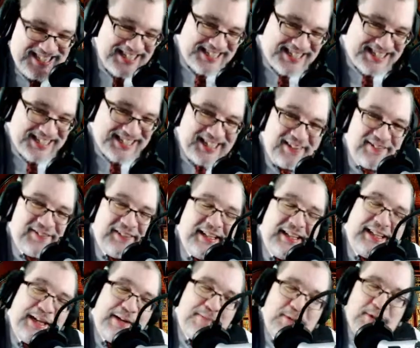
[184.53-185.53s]
He's the gift that
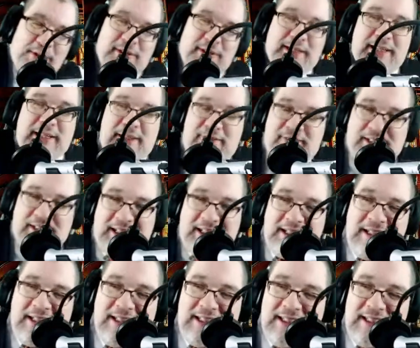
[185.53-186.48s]
keeps on giving.